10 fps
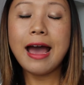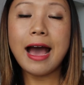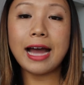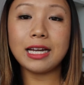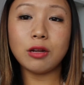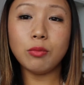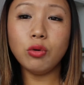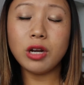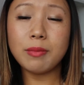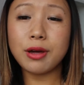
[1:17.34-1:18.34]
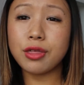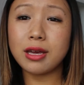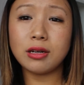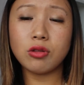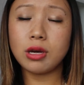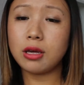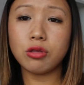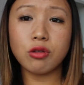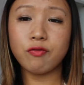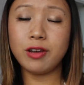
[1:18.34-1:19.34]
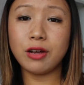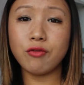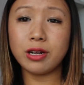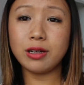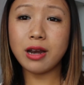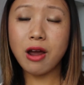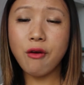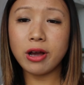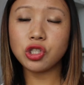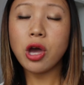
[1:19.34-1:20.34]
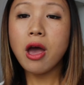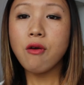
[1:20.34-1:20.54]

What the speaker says: and in the morning my skin is just feeling really nourished,